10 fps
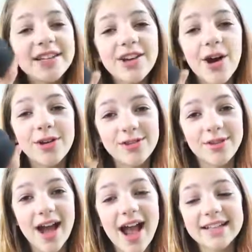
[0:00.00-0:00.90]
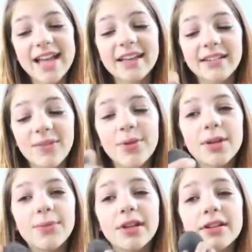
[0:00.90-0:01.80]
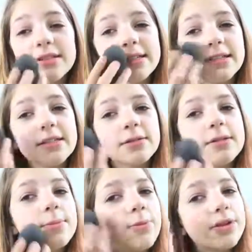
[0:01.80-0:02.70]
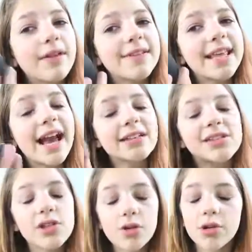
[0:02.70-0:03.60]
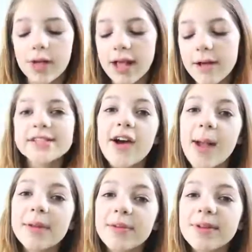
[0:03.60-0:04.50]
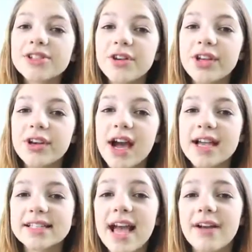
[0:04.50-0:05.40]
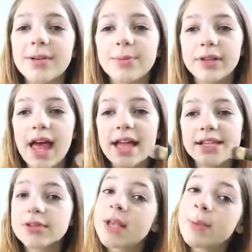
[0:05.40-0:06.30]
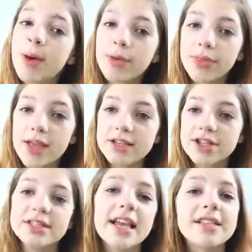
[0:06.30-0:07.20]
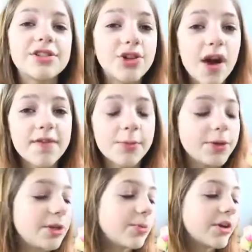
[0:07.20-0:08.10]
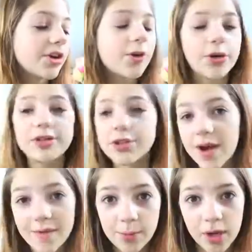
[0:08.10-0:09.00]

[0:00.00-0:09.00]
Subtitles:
to go, you guys. I love beauty blenders. They just smooth everything out so quick. So I'm going to be showing you guys how to blend using both things, just in case you don't have a beauty blender or you don't have a